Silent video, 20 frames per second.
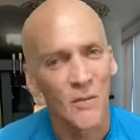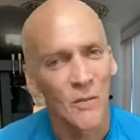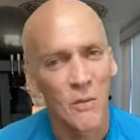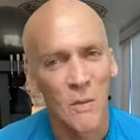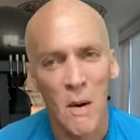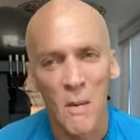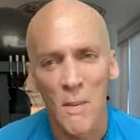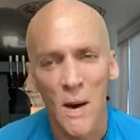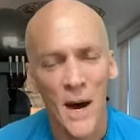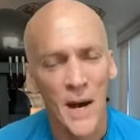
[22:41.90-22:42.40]

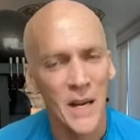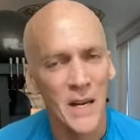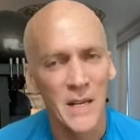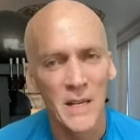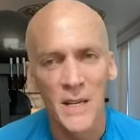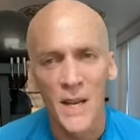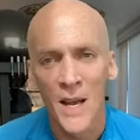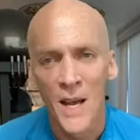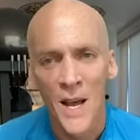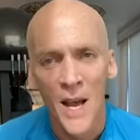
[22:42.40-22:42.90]
bodies,
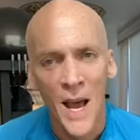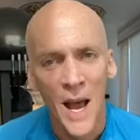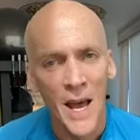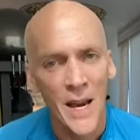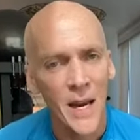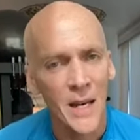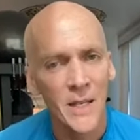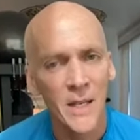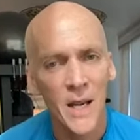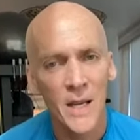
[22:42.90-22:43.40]
and
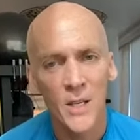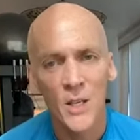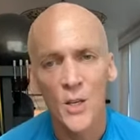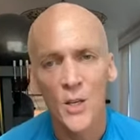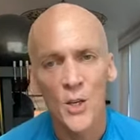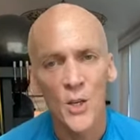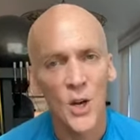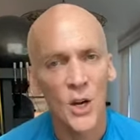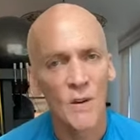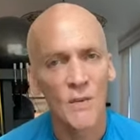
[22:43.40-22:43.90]
it doesn't
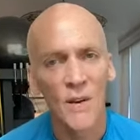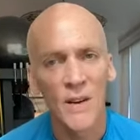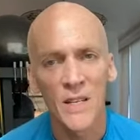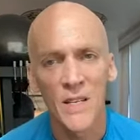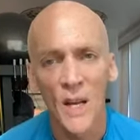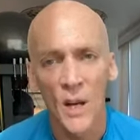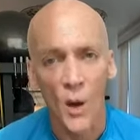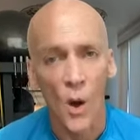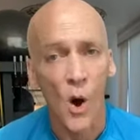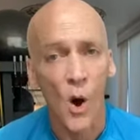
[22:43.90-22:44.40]
serve us
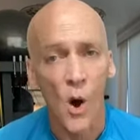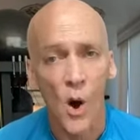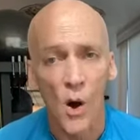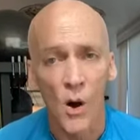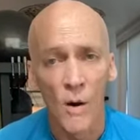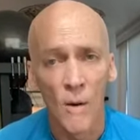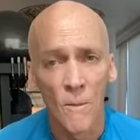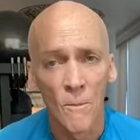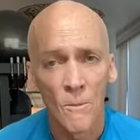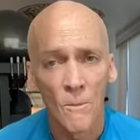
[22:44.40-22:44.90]
at
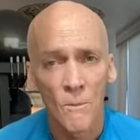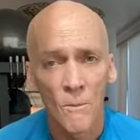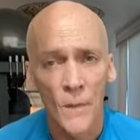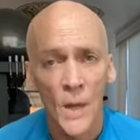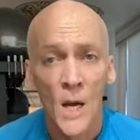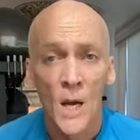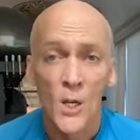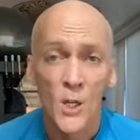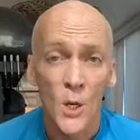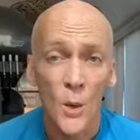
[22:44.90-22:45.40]
all.
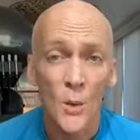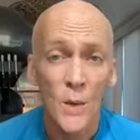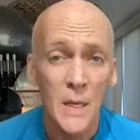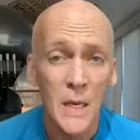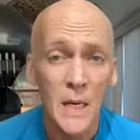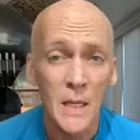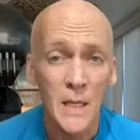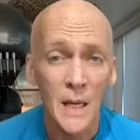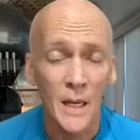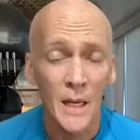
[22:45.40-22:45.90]
So we
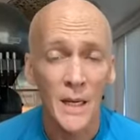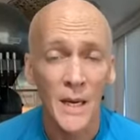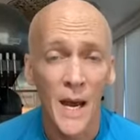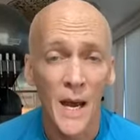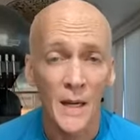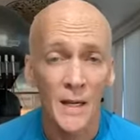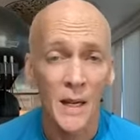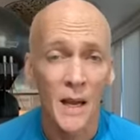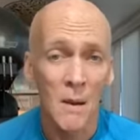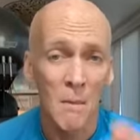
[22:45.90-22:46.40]
need to
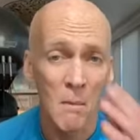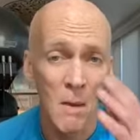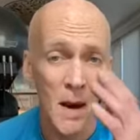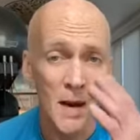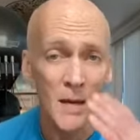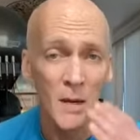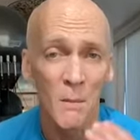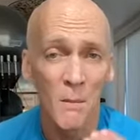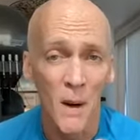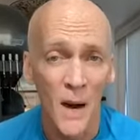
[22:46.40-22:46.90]
connect mind
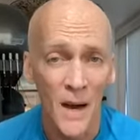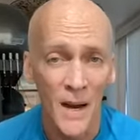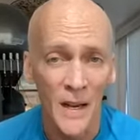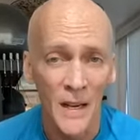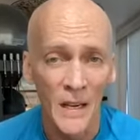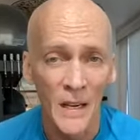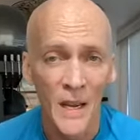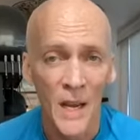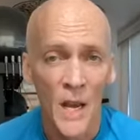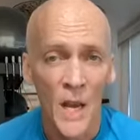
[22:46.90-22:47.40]
and body.
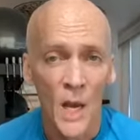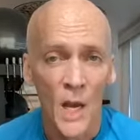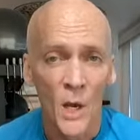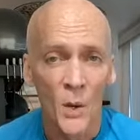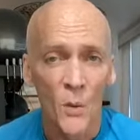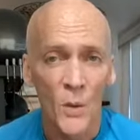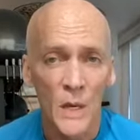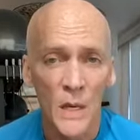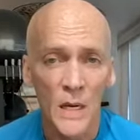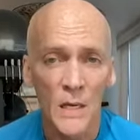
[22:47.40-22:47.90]

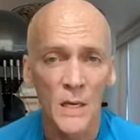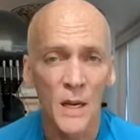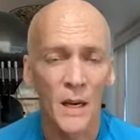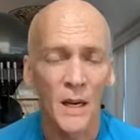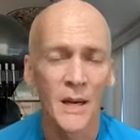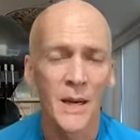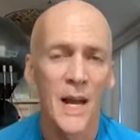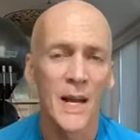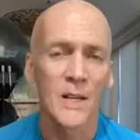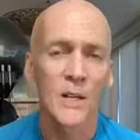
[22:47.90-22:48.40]
We need to
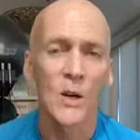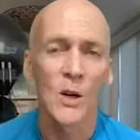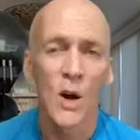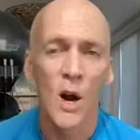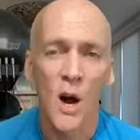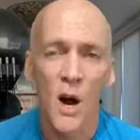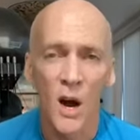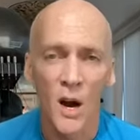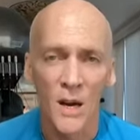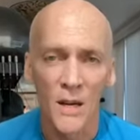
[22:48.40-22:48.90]
connect our
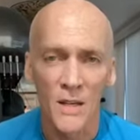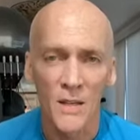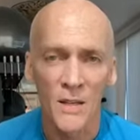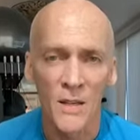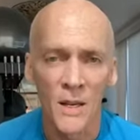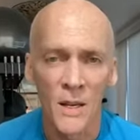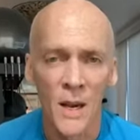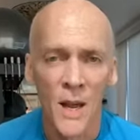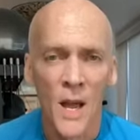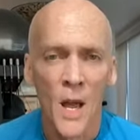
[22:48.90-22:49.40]
hearts.
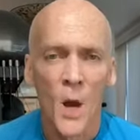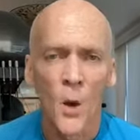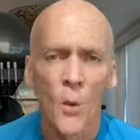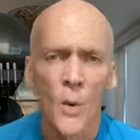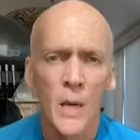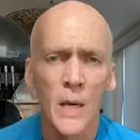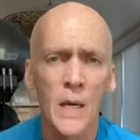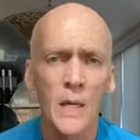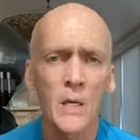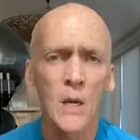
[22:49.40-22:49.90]
We
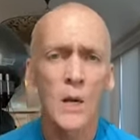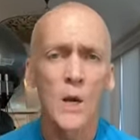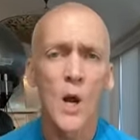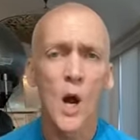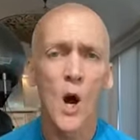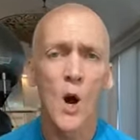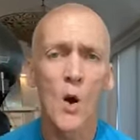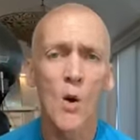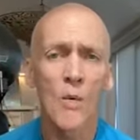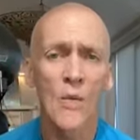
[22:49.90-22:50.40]
need to
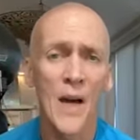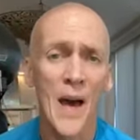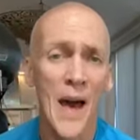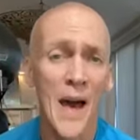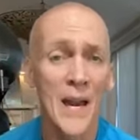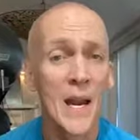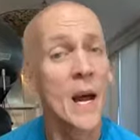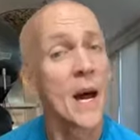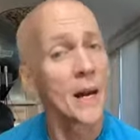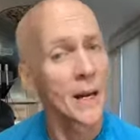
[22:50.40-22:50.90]
know
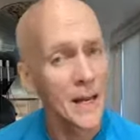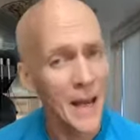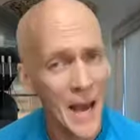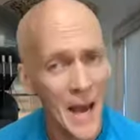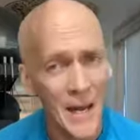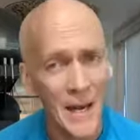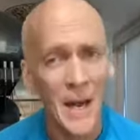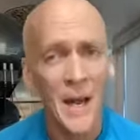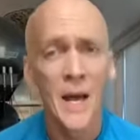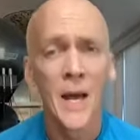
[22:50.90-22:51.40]
that,
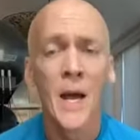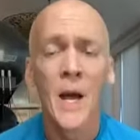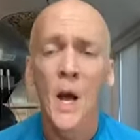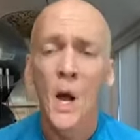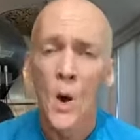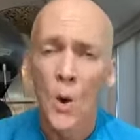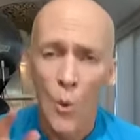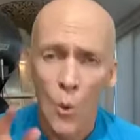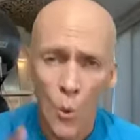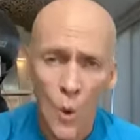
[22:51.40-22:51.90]
again,
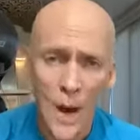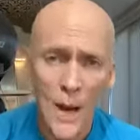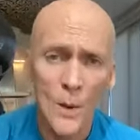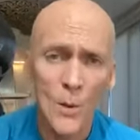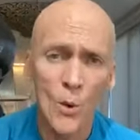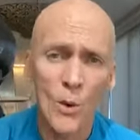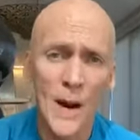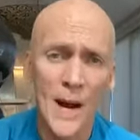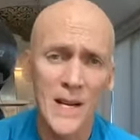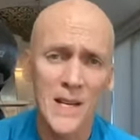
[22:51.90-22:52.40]
when
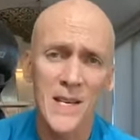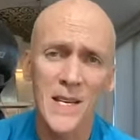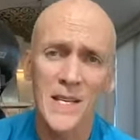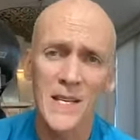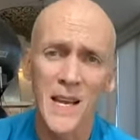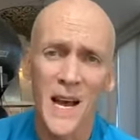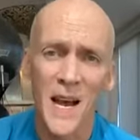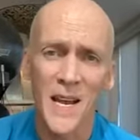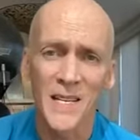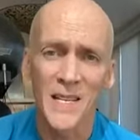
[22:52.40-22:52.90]
we're
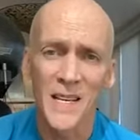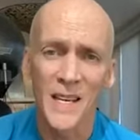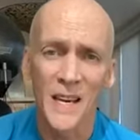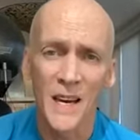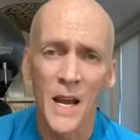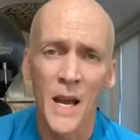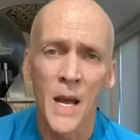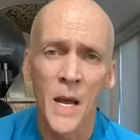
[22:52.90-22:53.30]
exercising,